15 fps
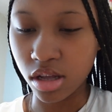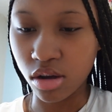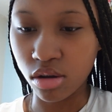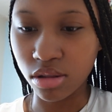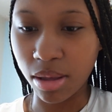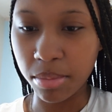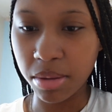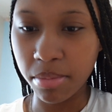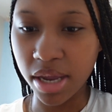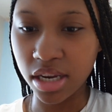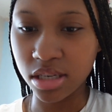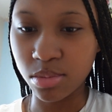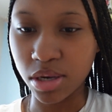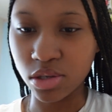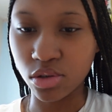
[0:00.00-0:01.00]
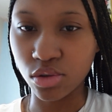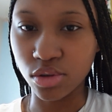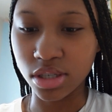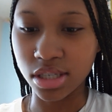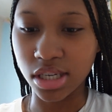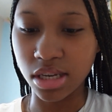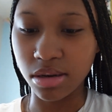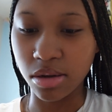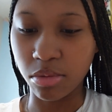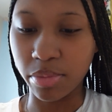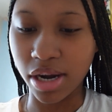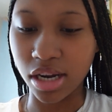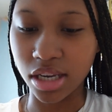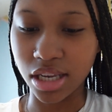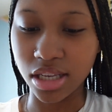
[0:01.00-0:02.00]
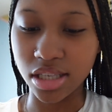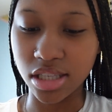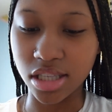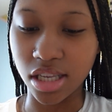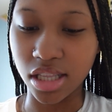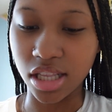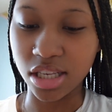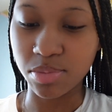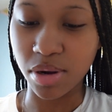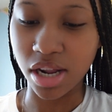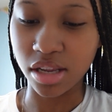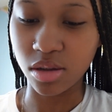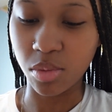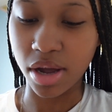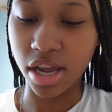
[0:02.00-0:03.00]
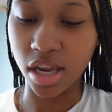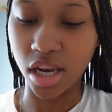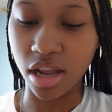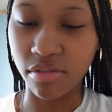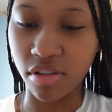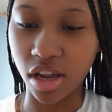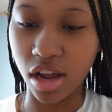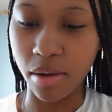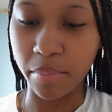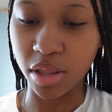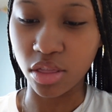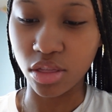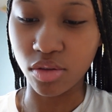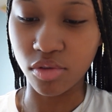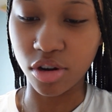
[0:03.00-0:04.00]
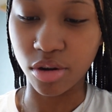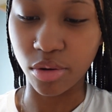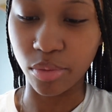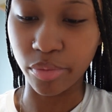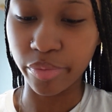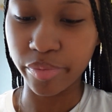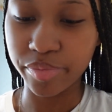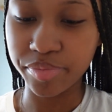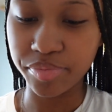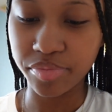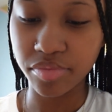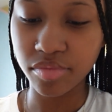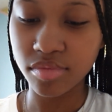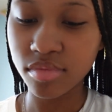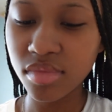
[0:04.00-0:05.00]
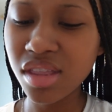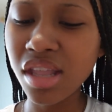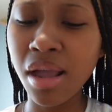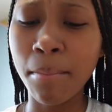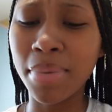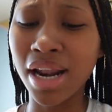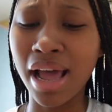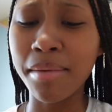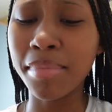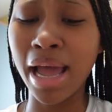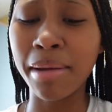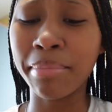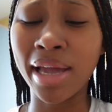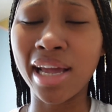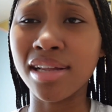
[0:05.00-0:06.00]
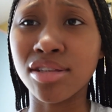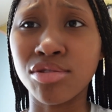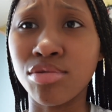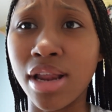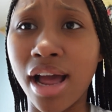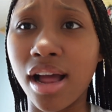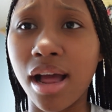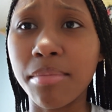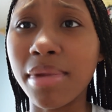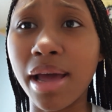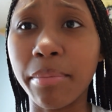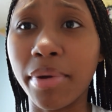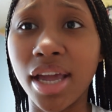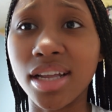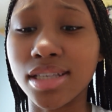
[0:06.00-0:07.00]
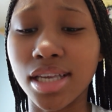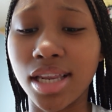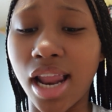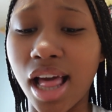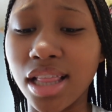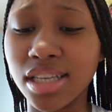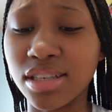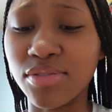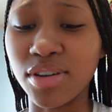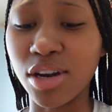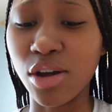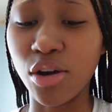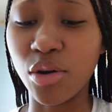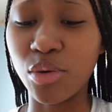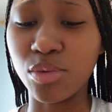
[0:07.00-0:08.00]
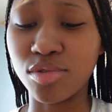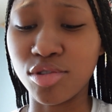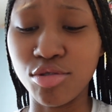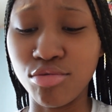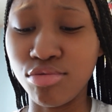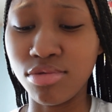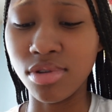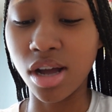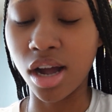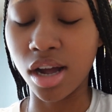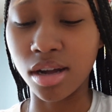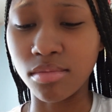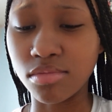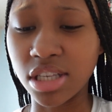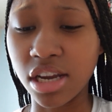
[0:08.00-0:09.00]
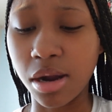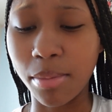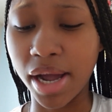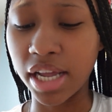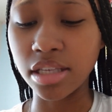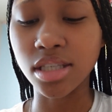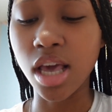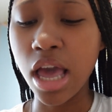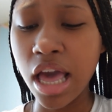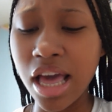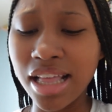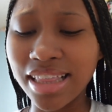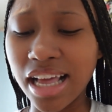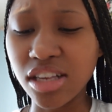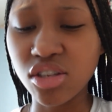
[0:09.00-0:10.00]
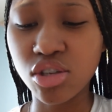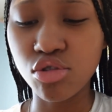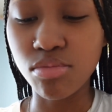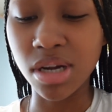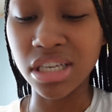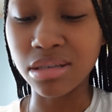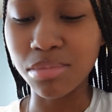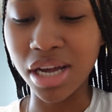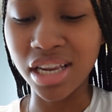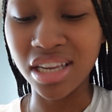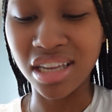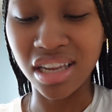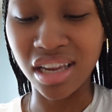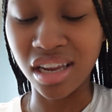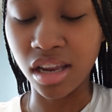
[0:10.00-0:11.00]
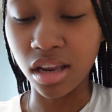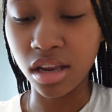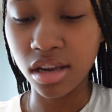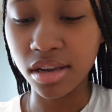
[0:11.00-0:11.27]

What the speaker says: Oh, let me manage my storage, then it'll probably get sent. That's probably why ain't nothing coming through. But I'm not paying $10 for no 2 terabytes. That's too much money.